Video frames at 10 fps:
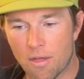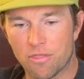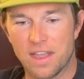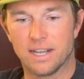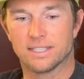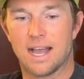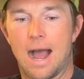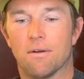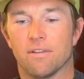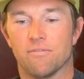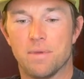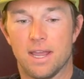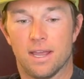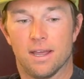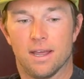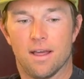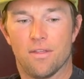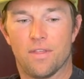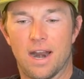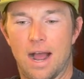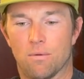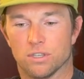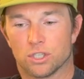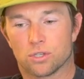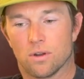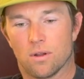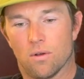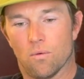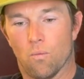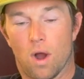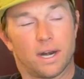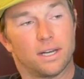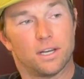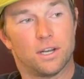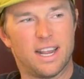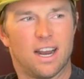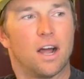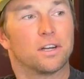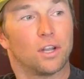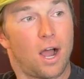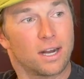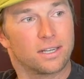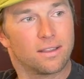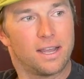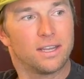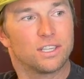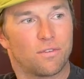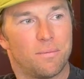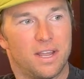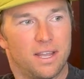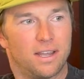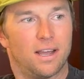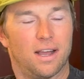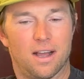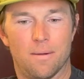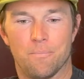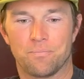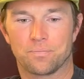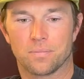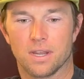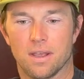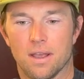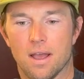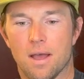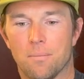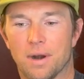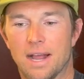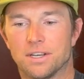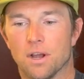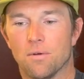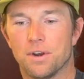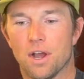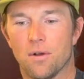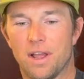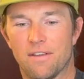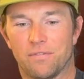things out of me that I was wanting to do. It unlocked things for me. But I don't know if